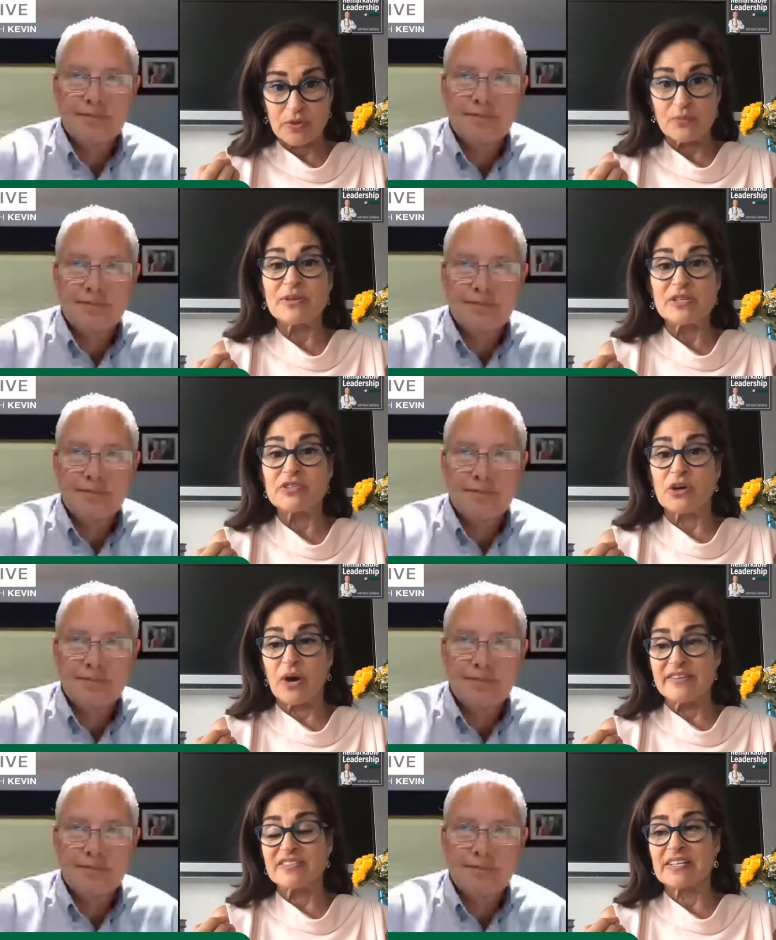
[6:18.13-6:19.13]
Speaker 1: we've been so
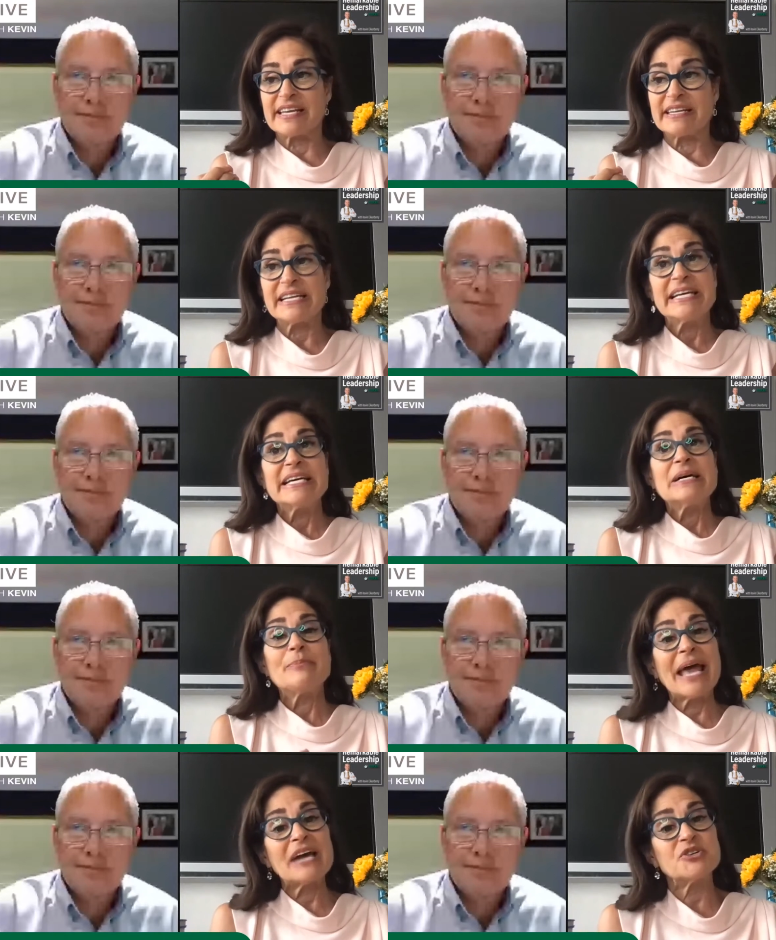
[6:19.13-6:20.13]
isolated. But
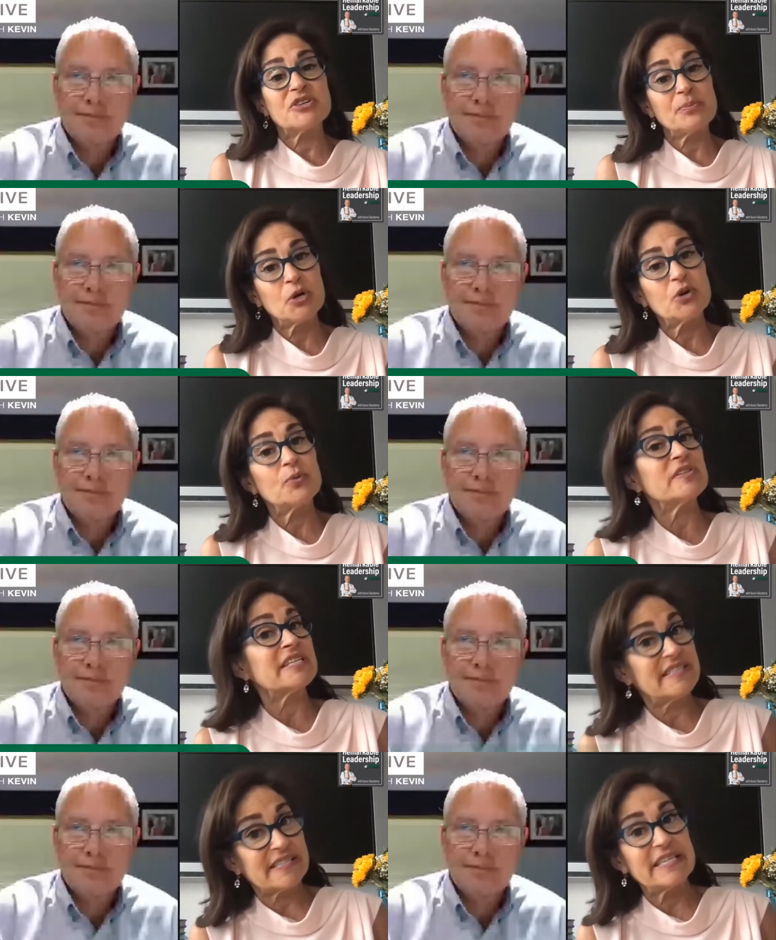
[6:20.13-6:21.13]
actually, the book was
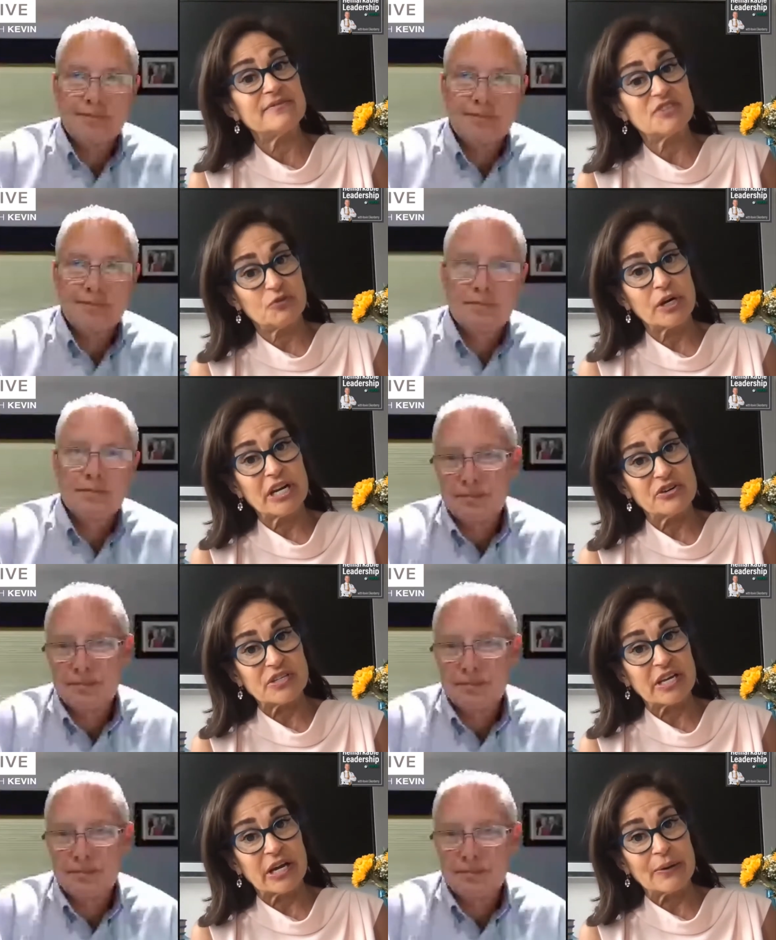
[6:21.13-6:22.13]
conceived 4 years
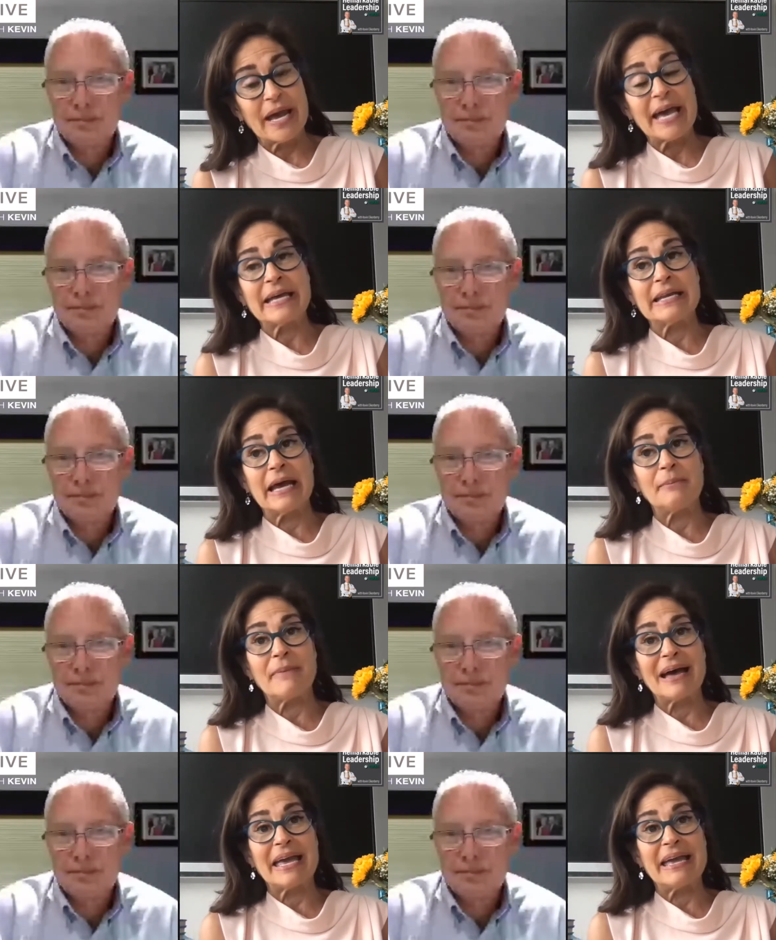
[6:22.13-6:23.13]
ago, and
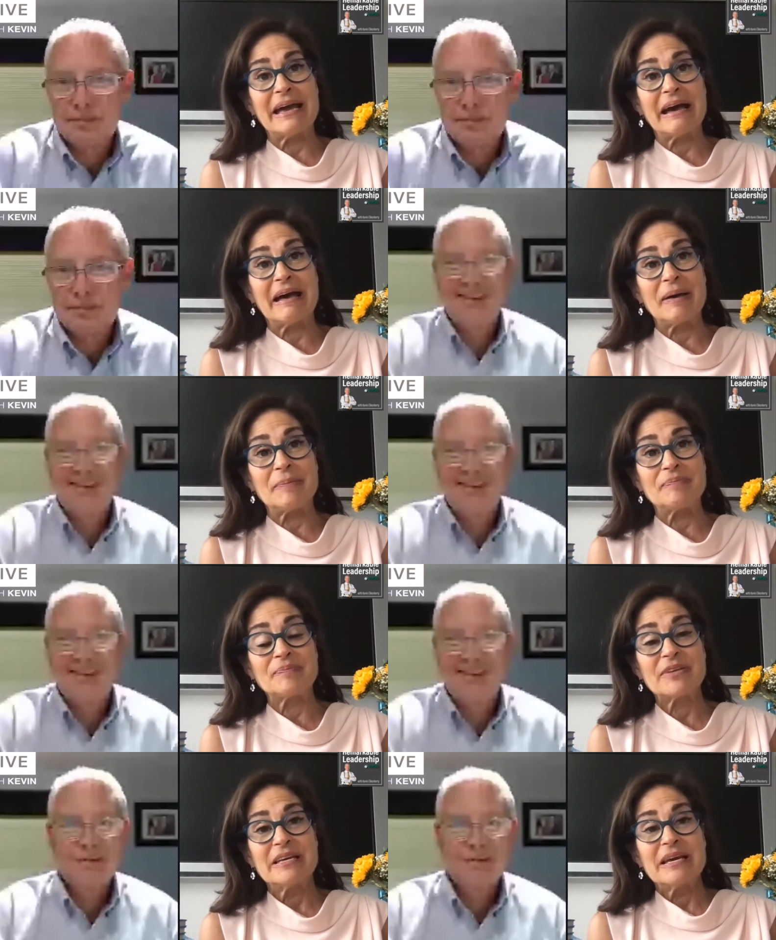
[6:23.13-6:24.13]
my
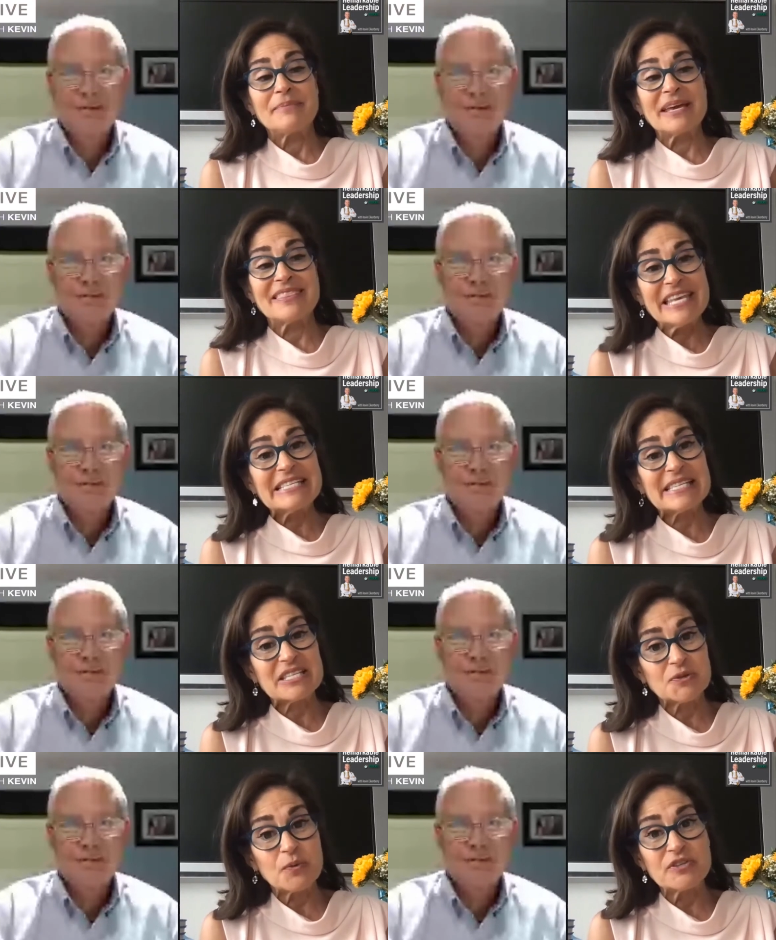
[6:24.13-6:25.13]

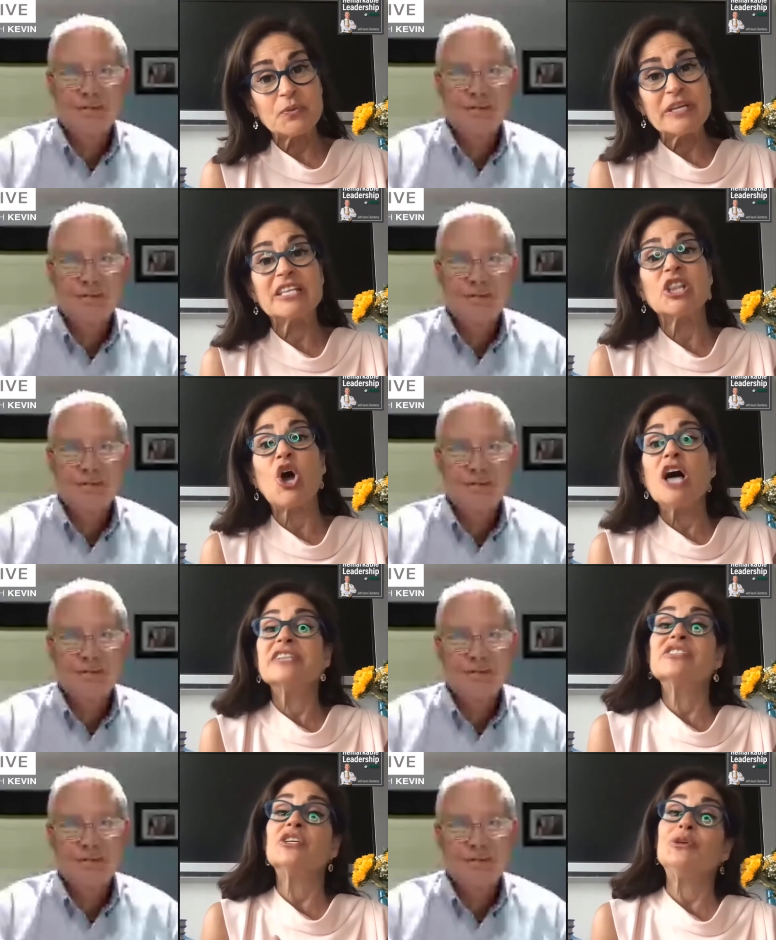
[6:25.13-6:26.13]
thesis was we had
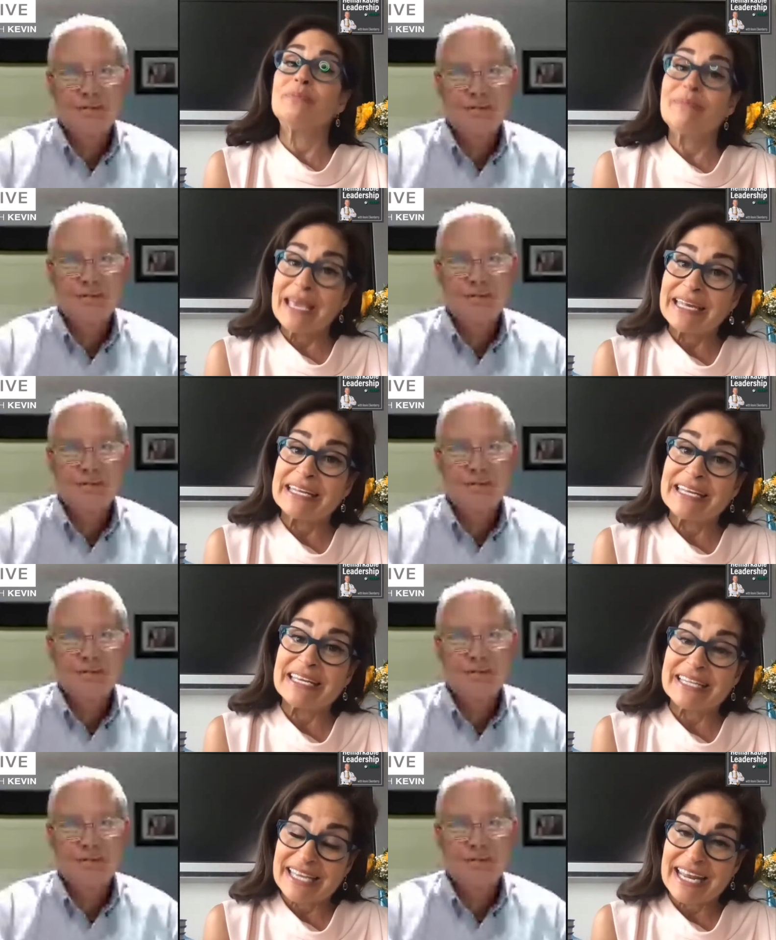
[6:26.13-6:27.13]
lost the humanity
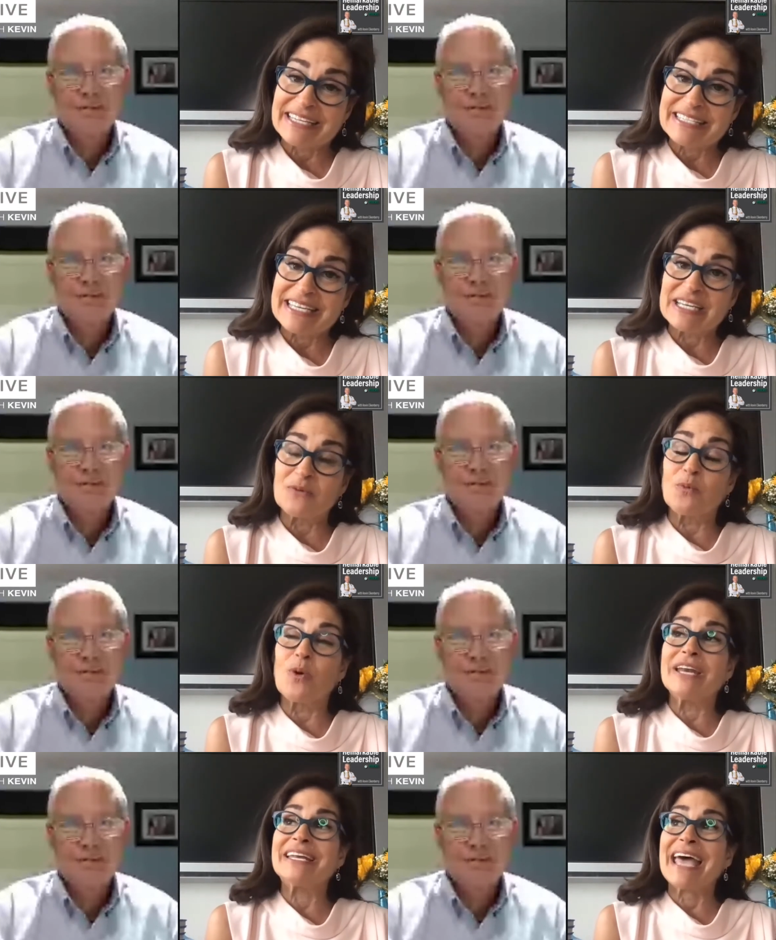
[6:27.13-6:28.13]
in connecting.
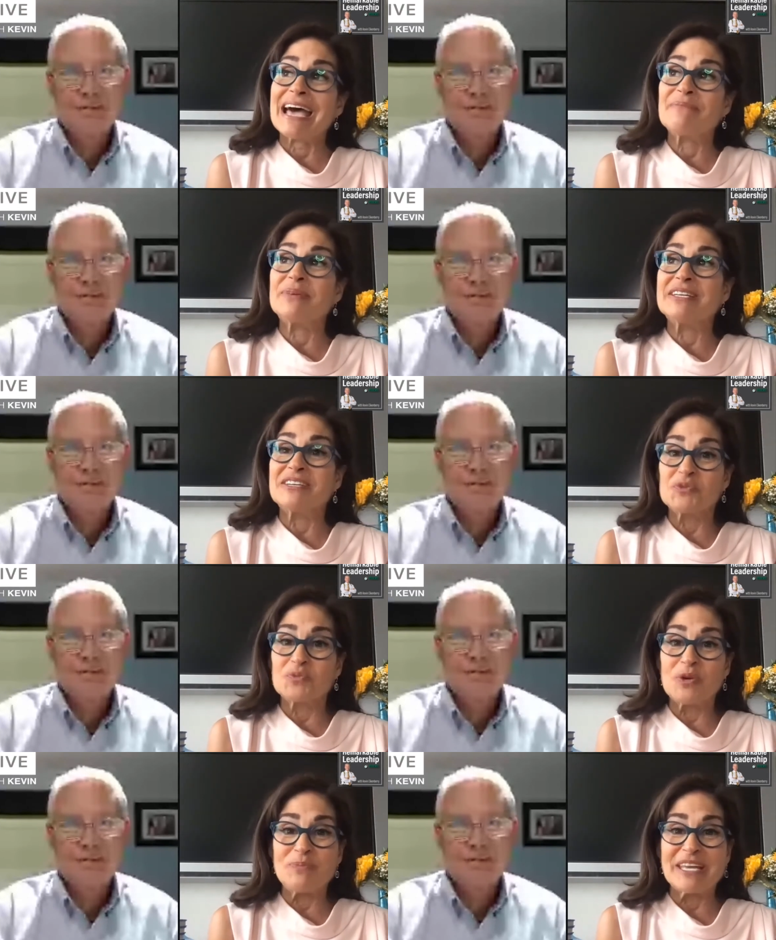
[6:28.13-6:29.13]
What had happened is
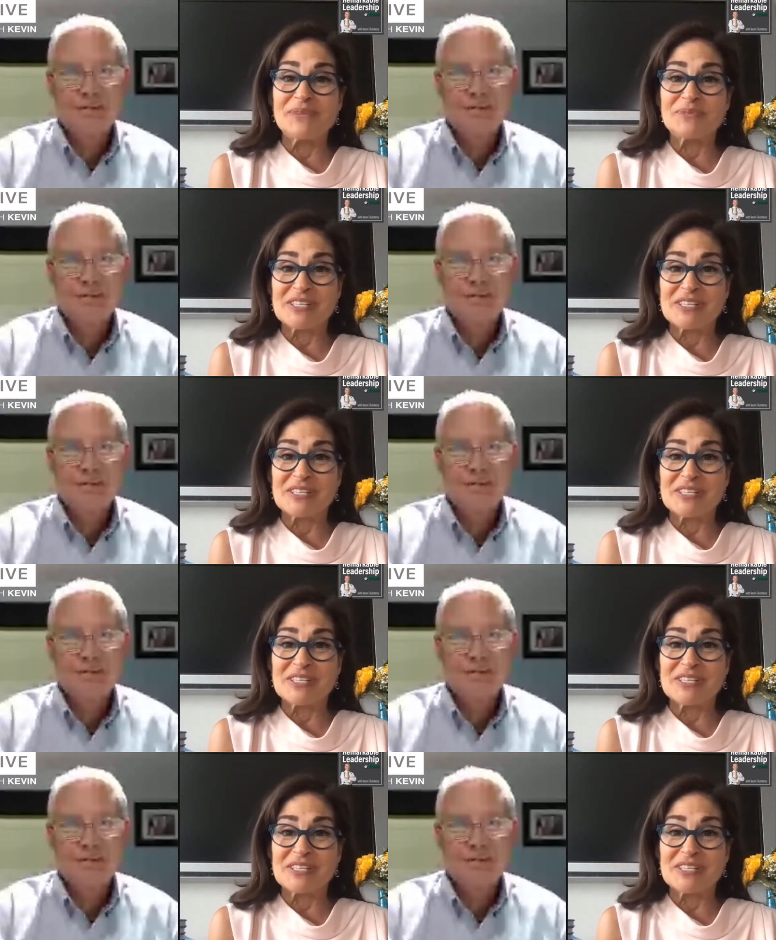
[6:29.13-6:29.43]
we became